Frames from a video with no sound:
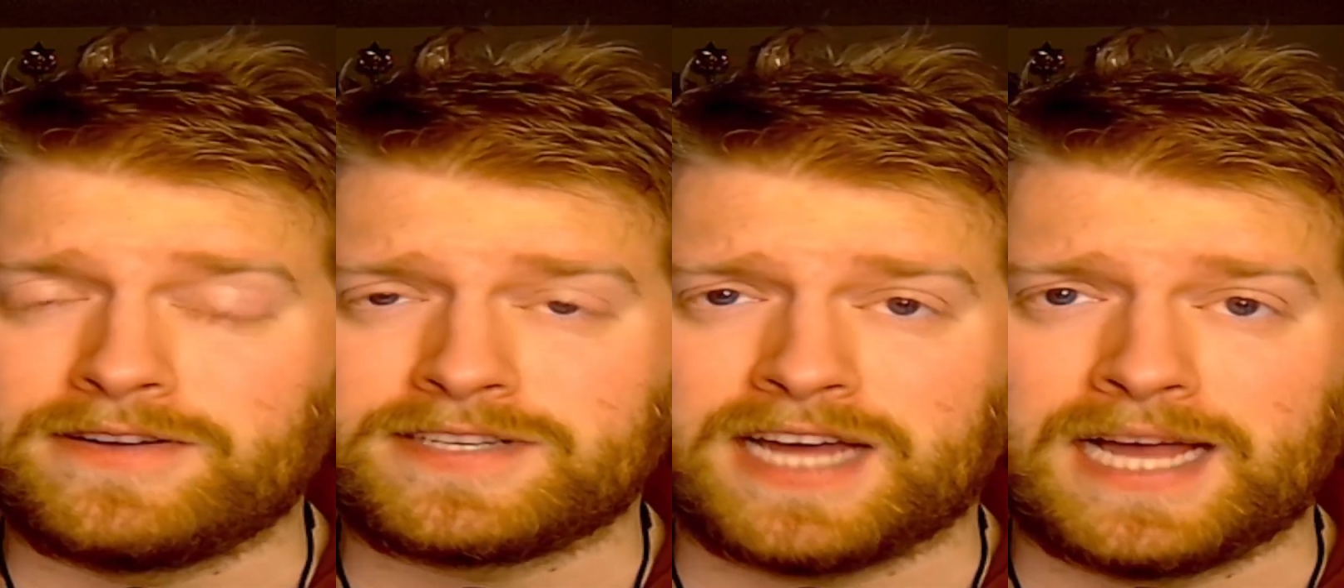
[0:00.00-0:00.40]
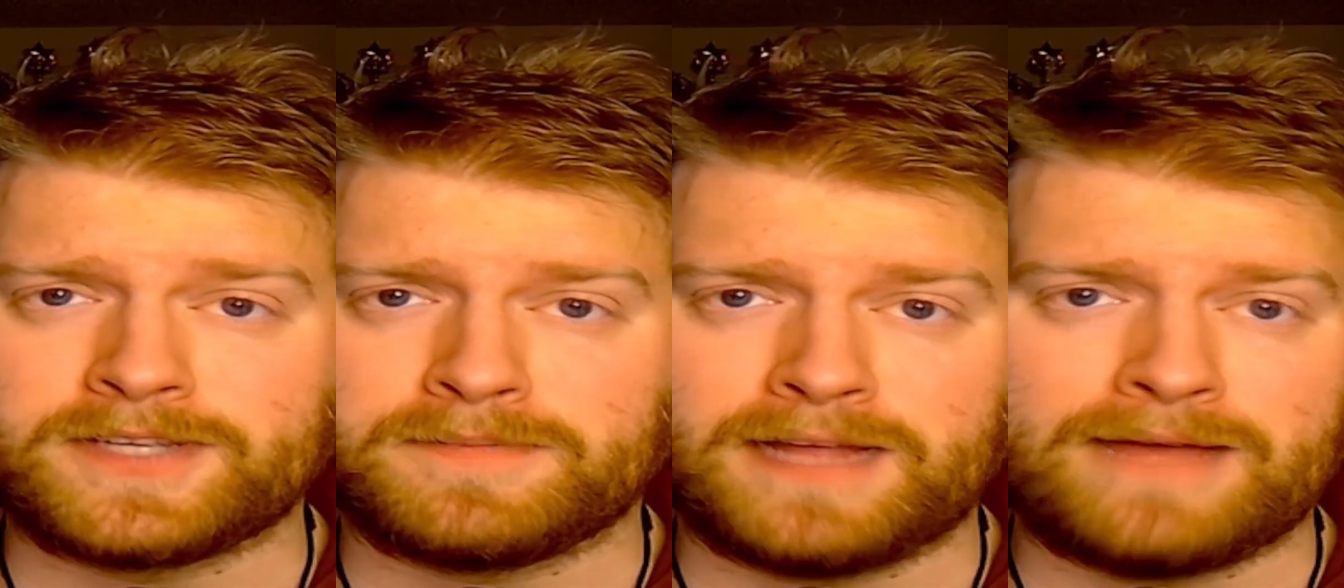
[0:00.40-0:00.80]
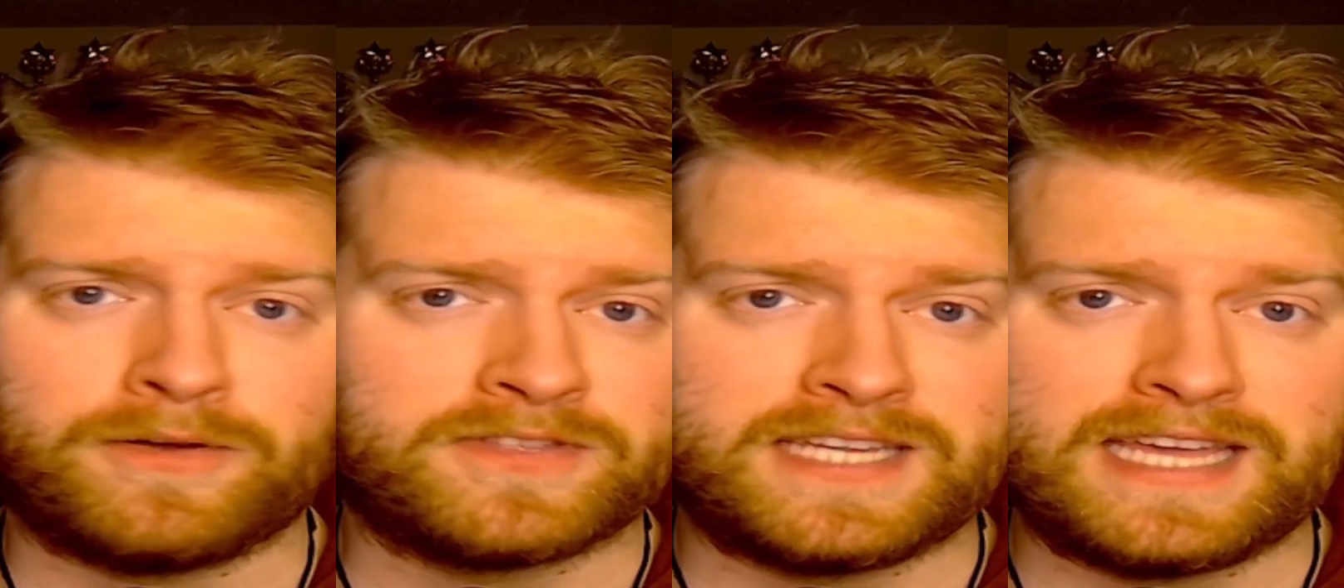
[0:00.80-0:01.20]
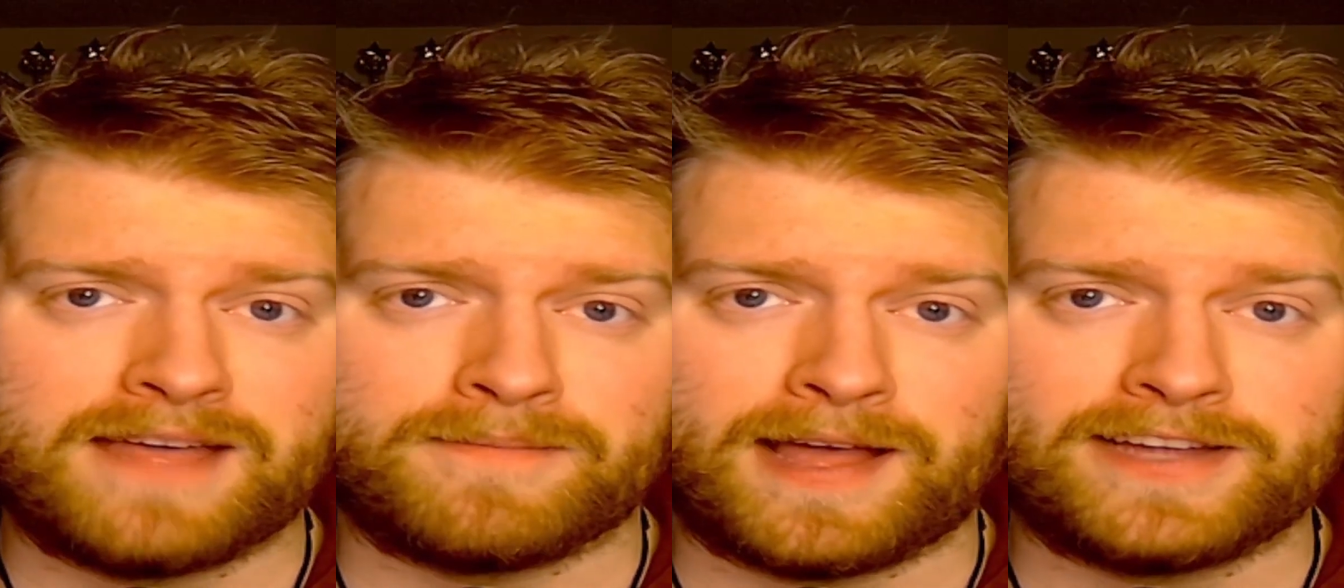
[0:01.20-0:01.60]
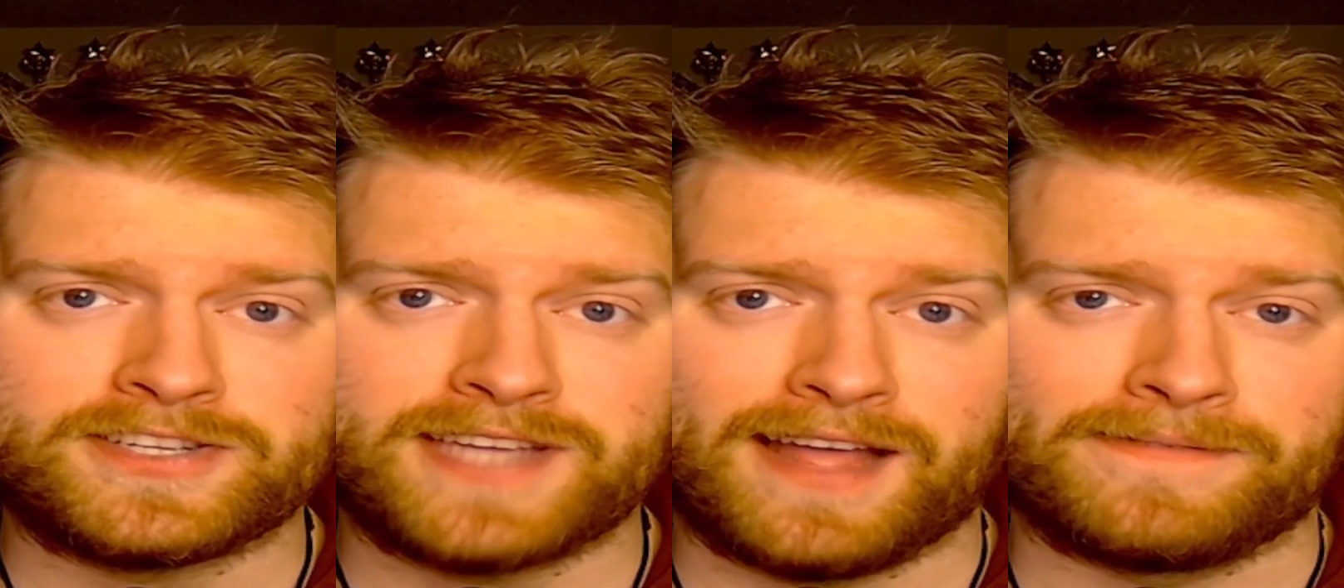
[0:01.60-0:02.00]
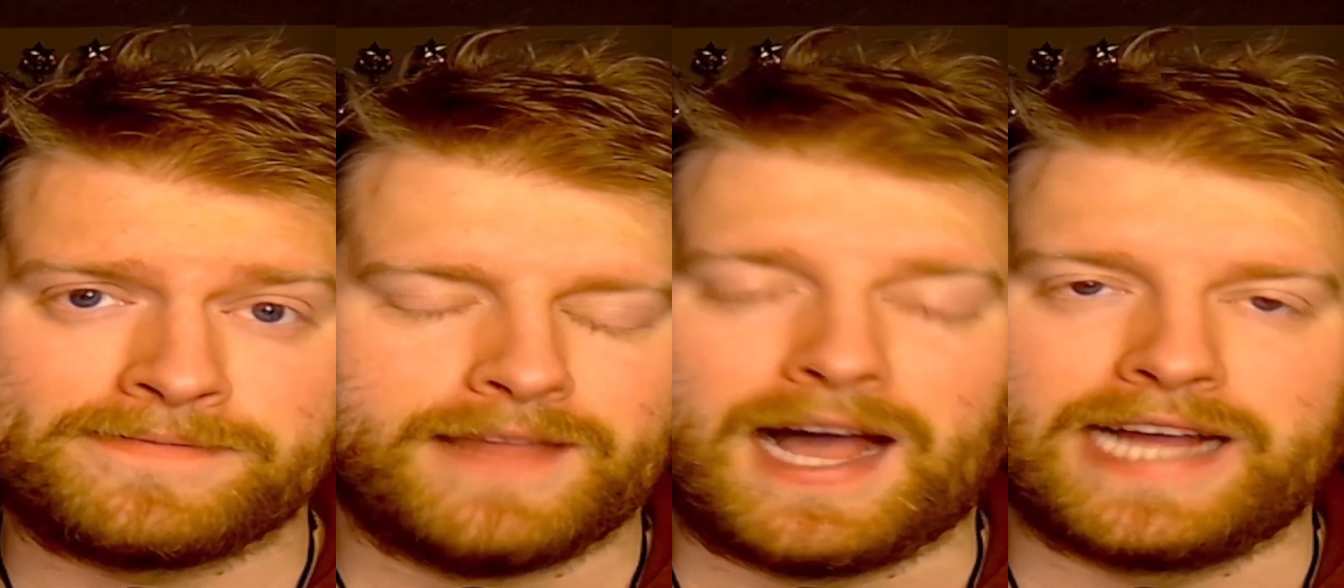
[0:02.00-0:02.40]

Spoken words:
Other times you can play with the DM by yourself.